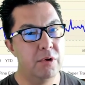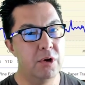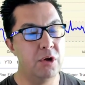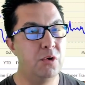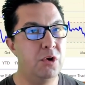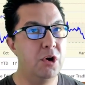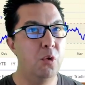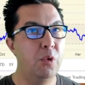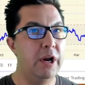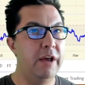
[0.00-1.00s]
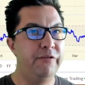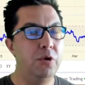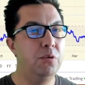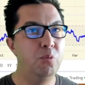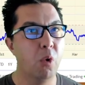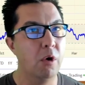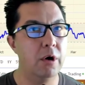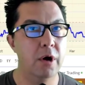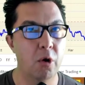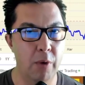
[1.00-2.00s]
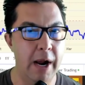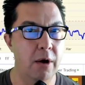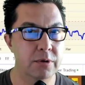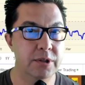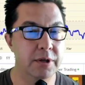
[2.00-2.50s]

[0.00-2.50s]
If you weren't around